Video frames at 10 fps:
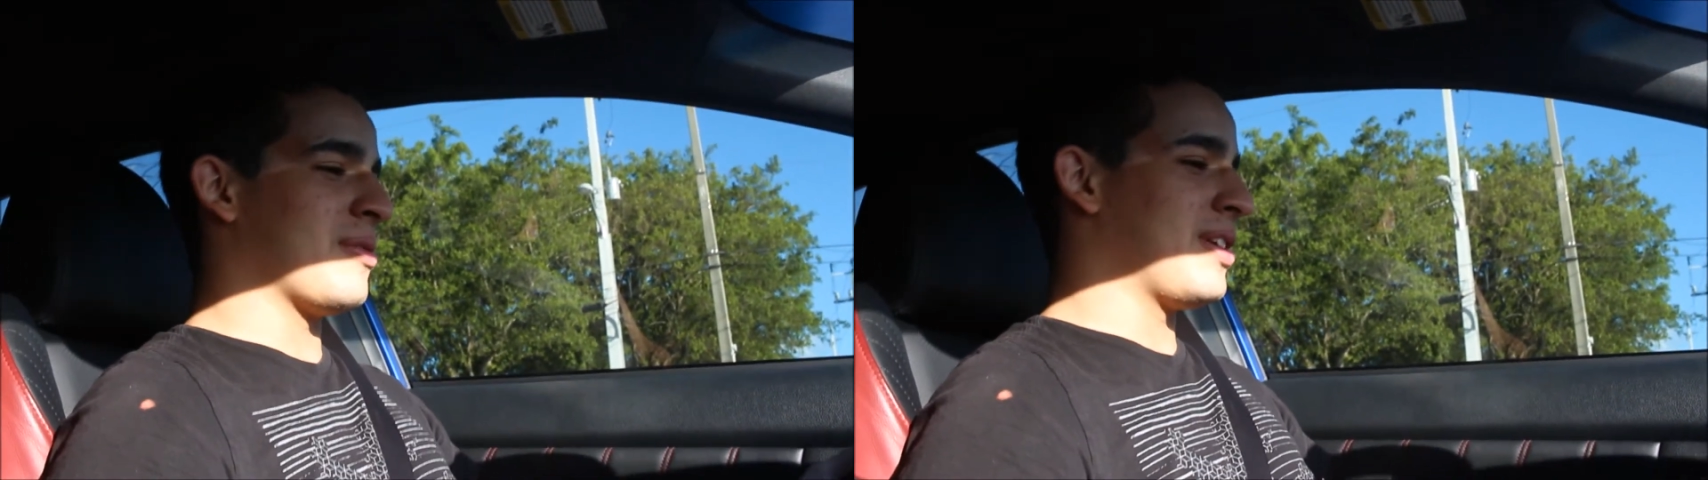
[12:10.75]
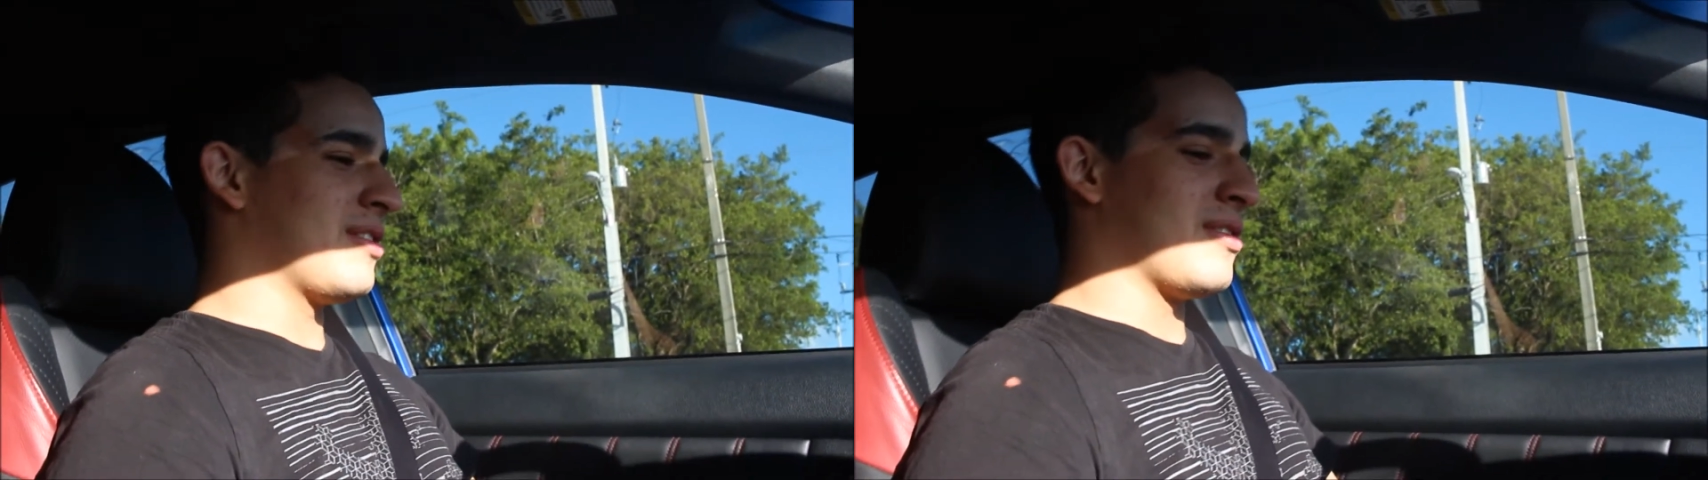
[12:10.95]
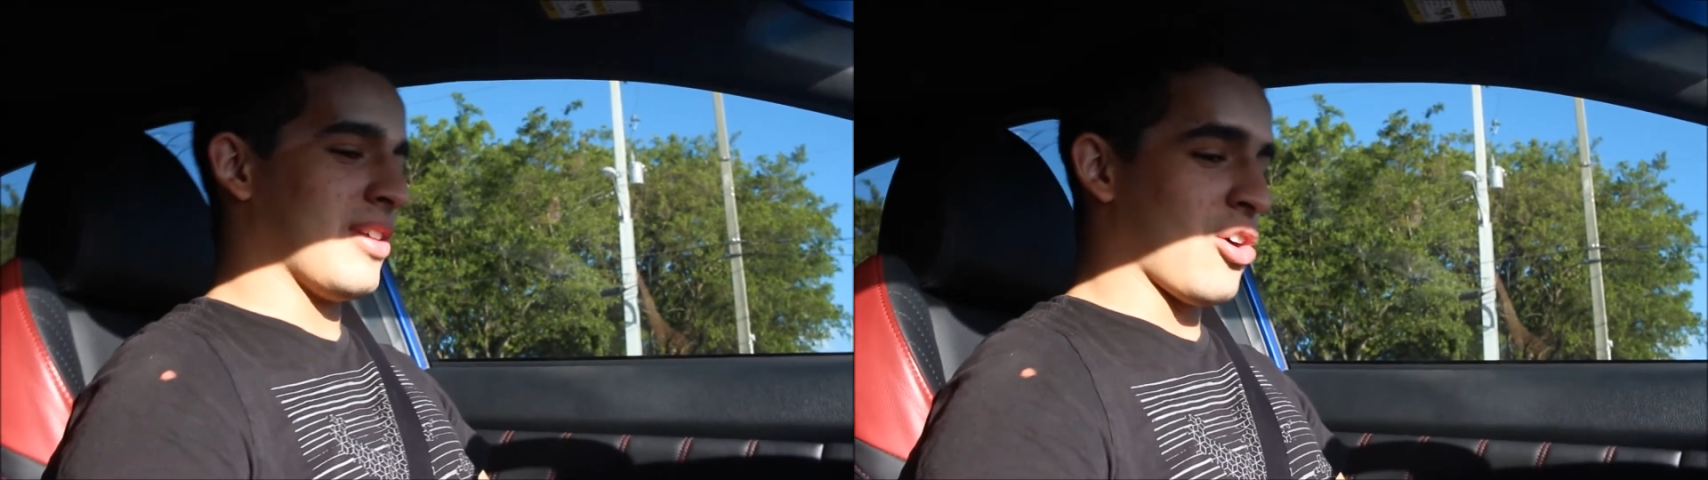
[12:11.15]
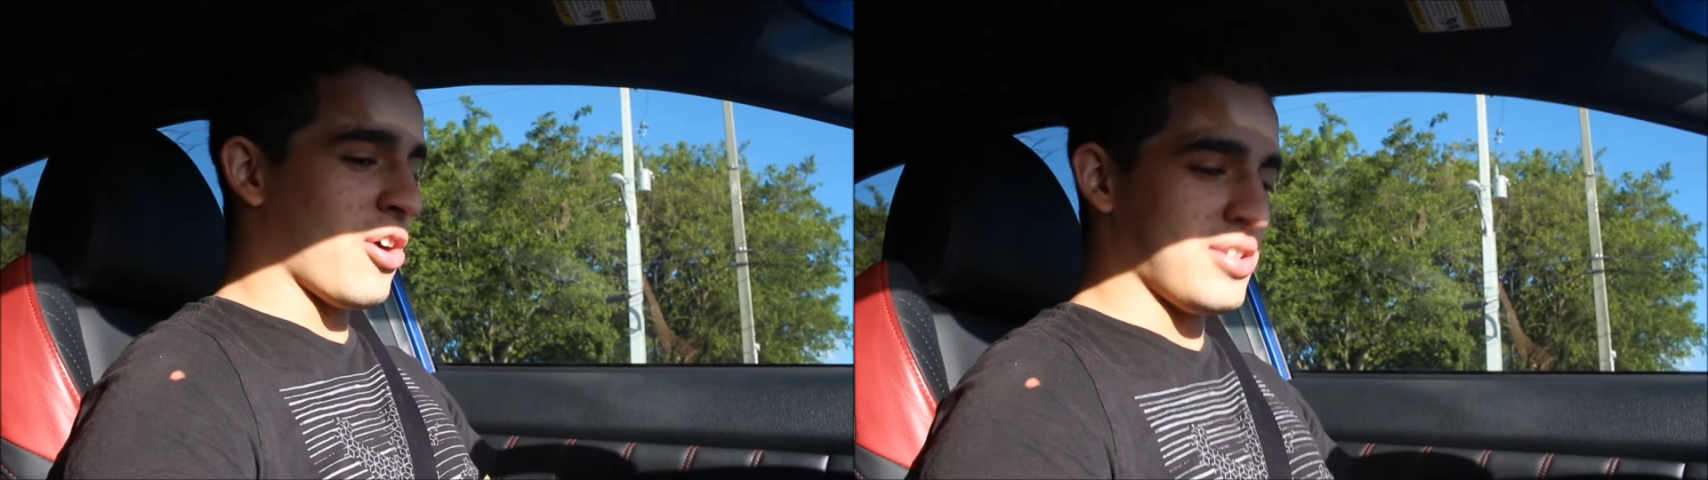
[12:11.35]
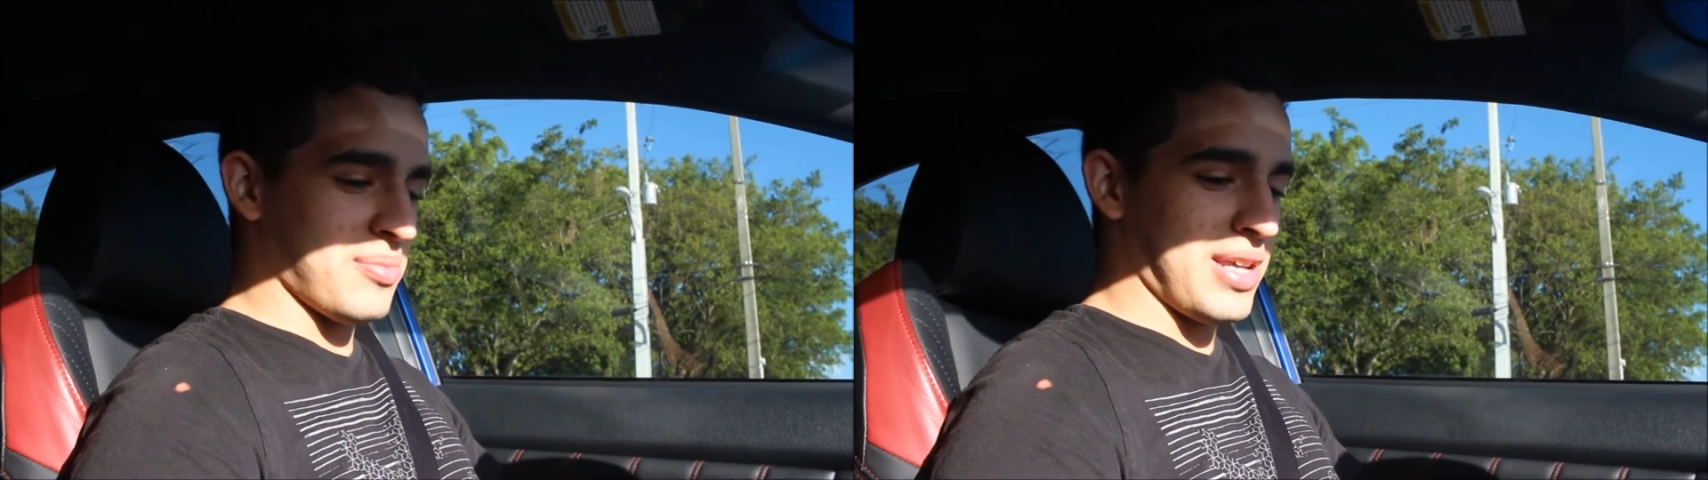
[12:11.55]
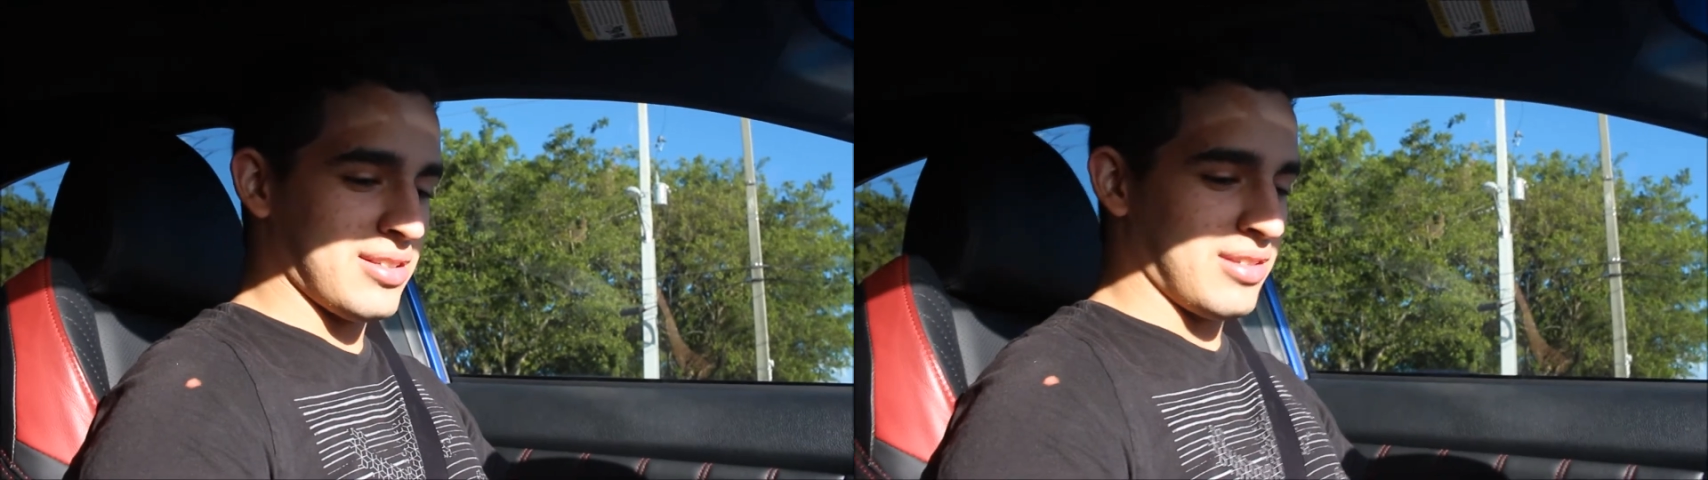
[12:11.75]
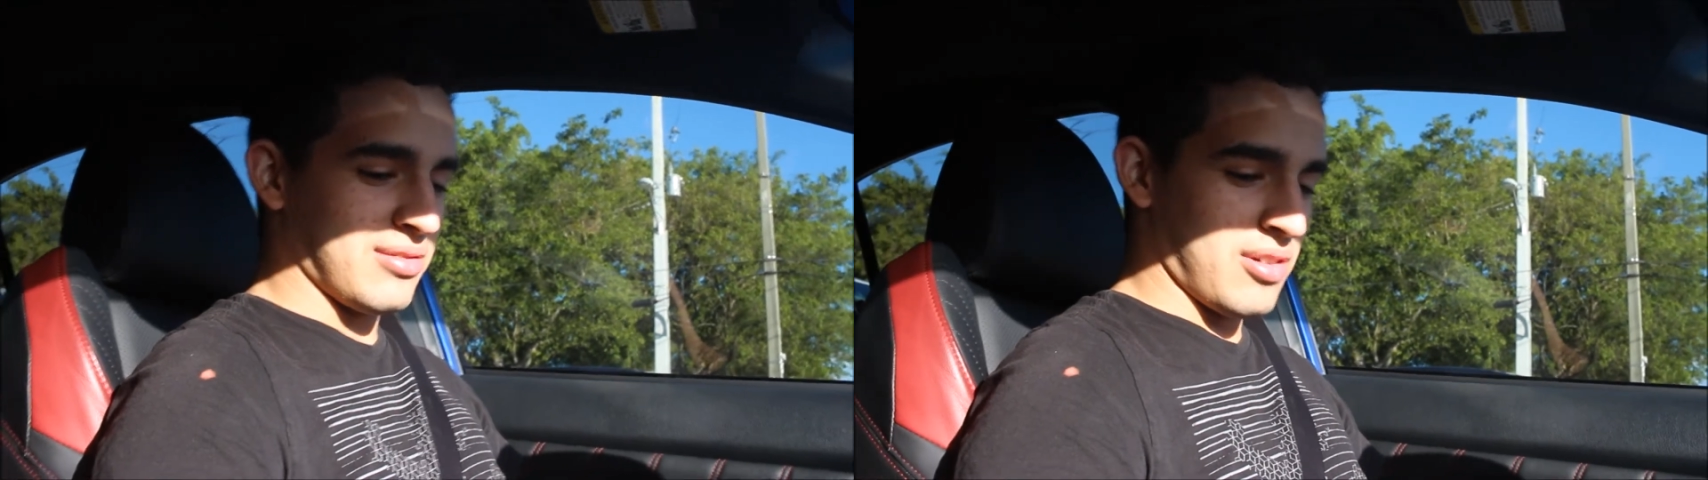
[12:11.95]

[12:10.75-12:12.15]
I mean, the car is amazing.